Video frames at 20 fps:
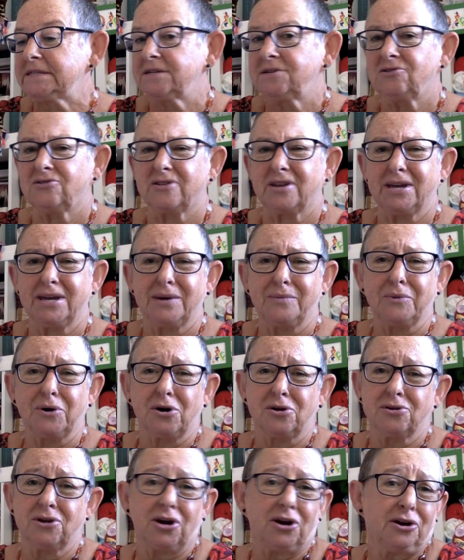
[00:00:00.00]
You're thinking, what
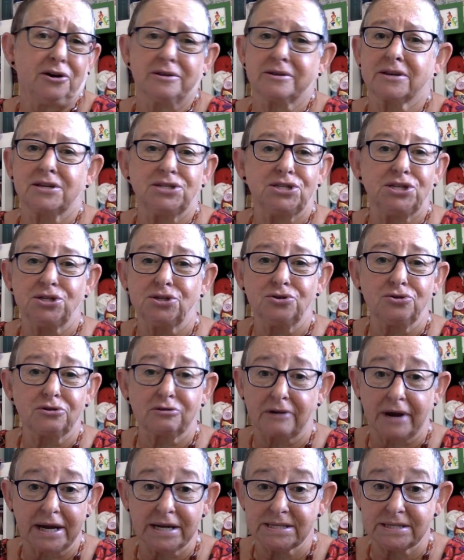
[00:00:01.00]
on earth can she do
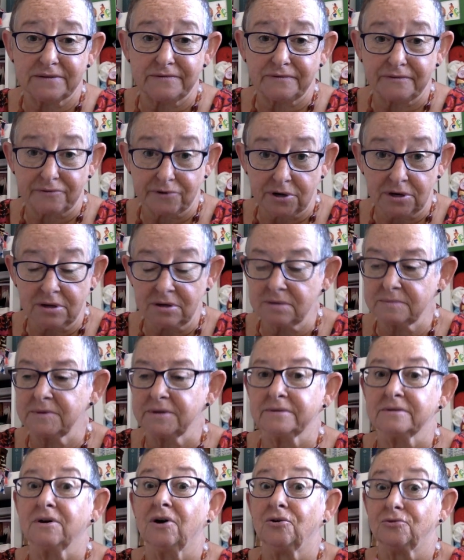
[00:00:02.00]
creative for an
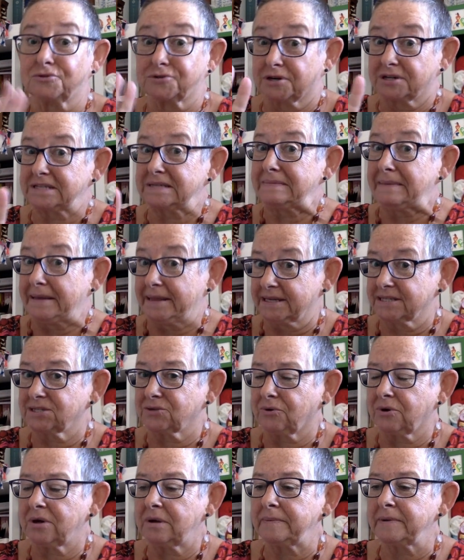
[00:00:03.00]
allotment? Oh, trust me, there's
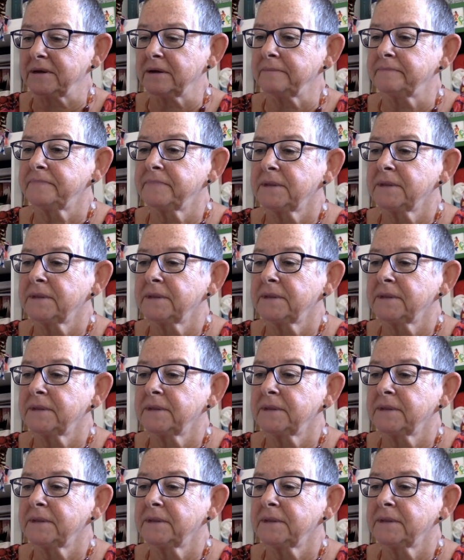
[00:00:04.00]
quite a bit.